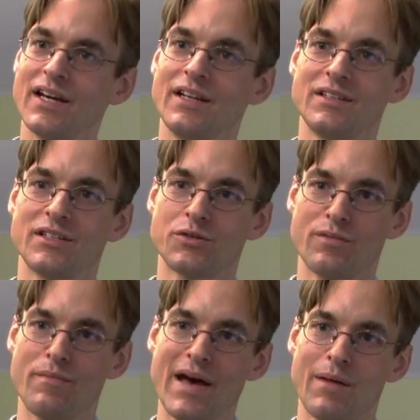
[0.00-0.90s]
and sort
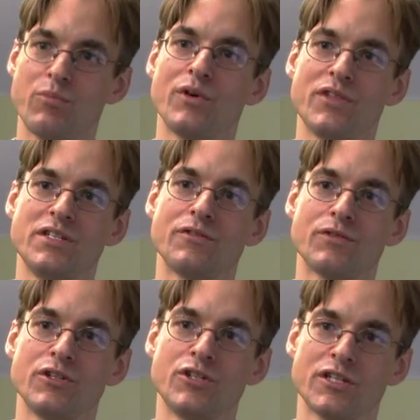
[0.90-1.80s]
of map what the
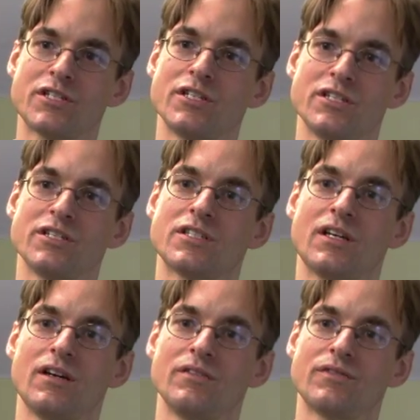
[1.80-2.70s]
different justices
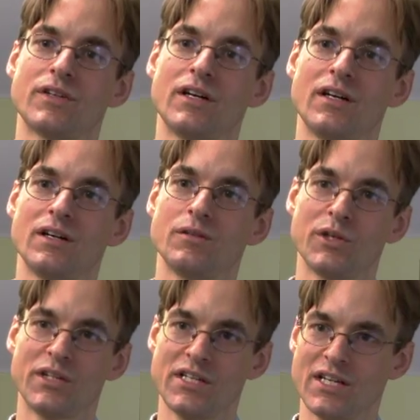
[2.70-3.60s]
have, uh,
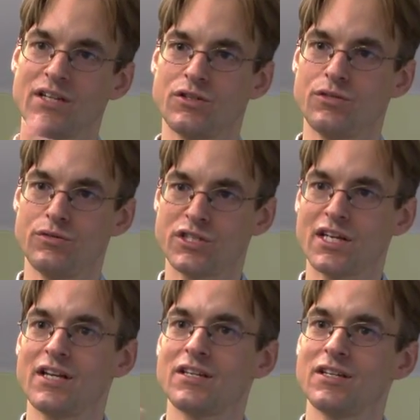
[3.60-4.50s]
what they tend to
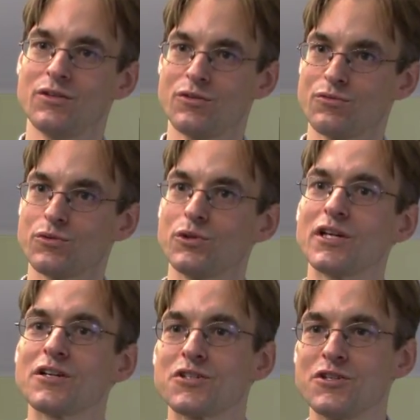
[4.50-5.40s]
cite in their
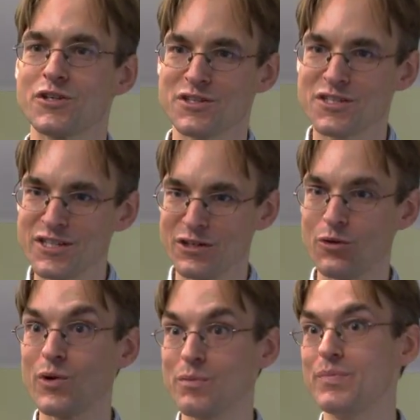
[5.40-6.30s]
rulings. So you can see, you know,
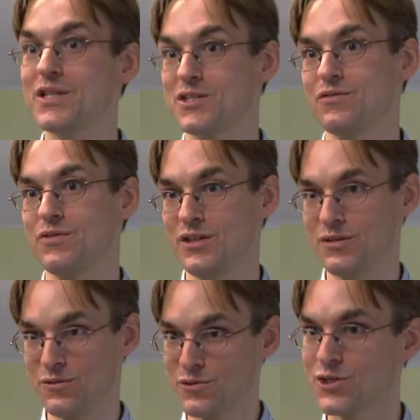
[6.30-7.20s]
what bits of the
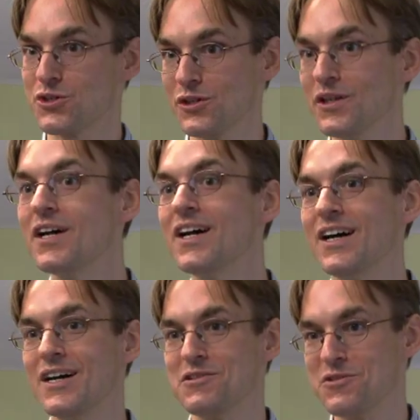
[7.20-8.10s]
original
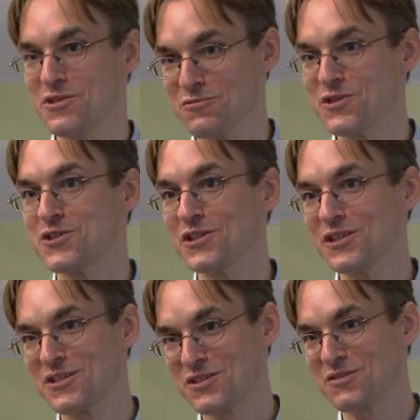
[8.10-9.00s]
uh, do the
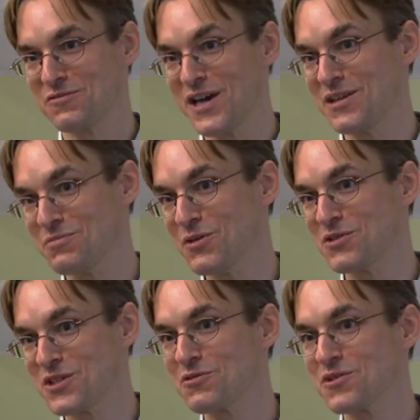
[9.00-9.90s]
originalists find
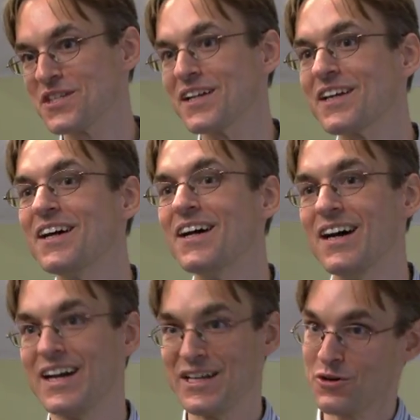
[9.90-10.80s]
most interesting,
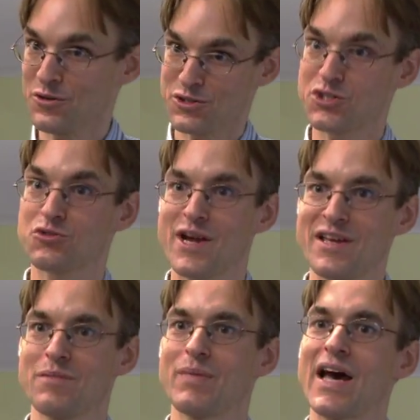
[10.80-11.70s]
uh, and are there
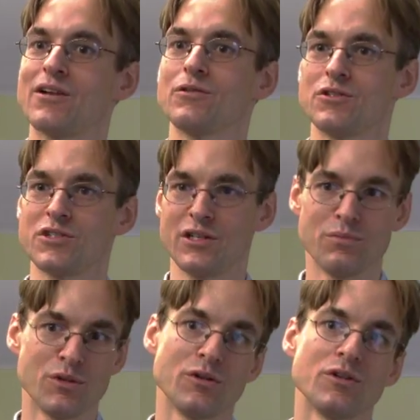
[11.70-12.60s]
striking patterns that
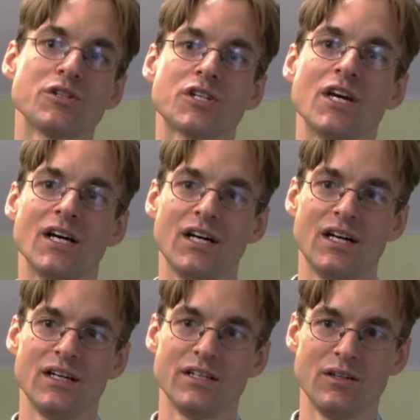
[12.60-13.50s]
emerge,
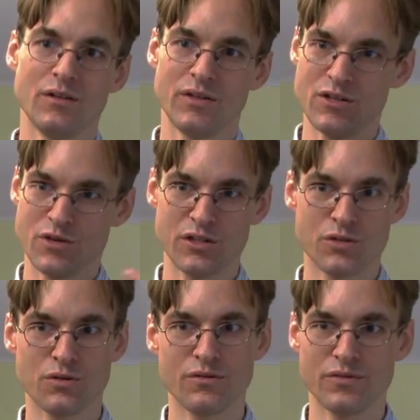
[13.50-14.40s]
uh, you know, that you can
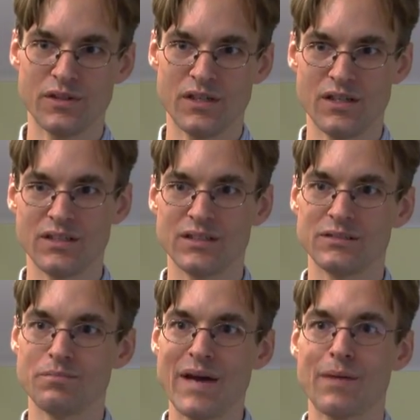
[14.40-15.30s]
sort of uh,
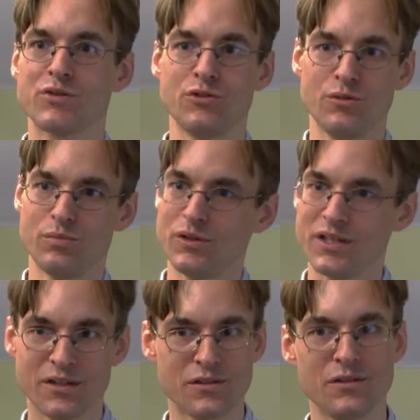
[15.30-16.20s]
map to
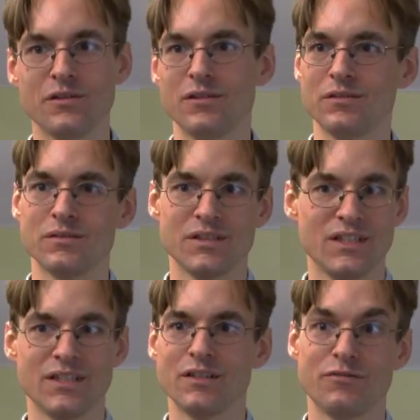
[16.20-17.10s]
political
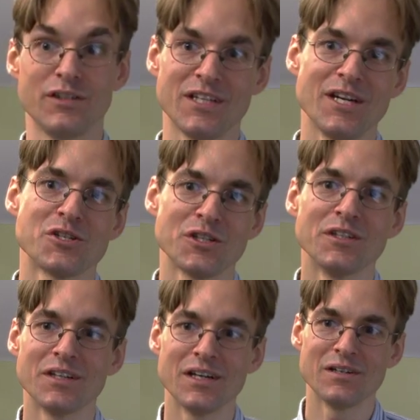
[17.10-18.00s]
affiliation.
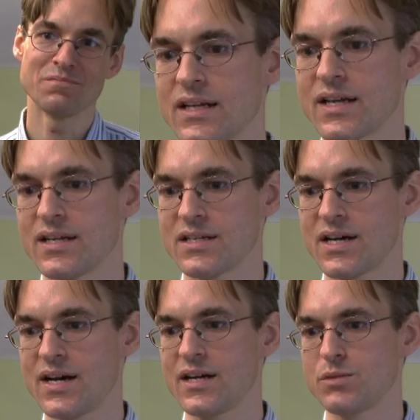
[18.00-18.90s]
I think it kind of
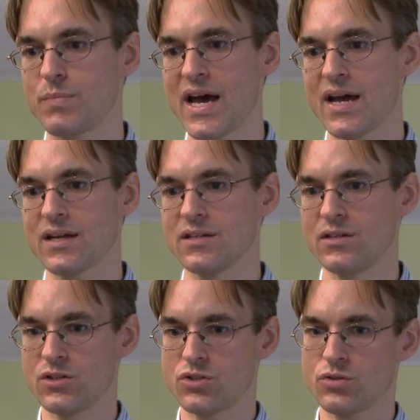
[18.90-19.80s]
ties back into
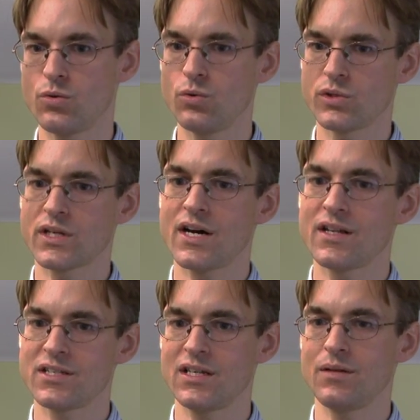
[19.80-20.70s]
this old
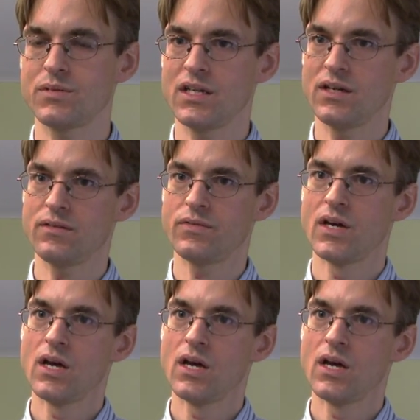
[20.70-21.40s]
concept of